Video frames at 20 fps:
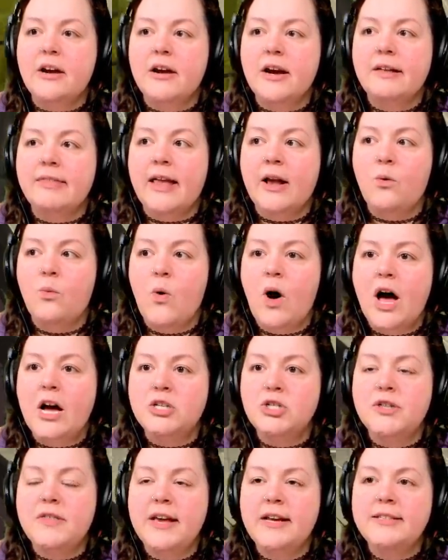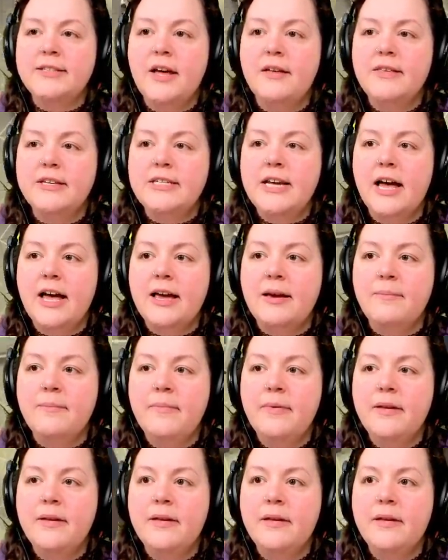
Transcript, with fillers: and like wash things all the time.